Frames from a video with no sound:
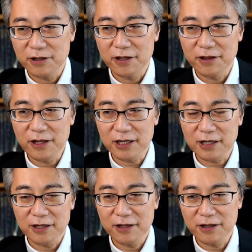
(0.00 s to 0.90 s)

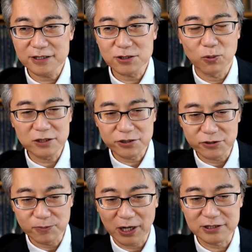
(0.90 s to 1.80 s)
That's what
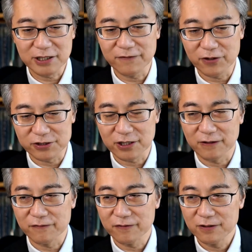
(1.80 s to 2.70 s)
you perceive
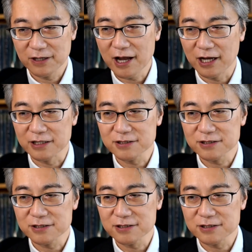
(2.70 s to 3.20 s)
yourself as.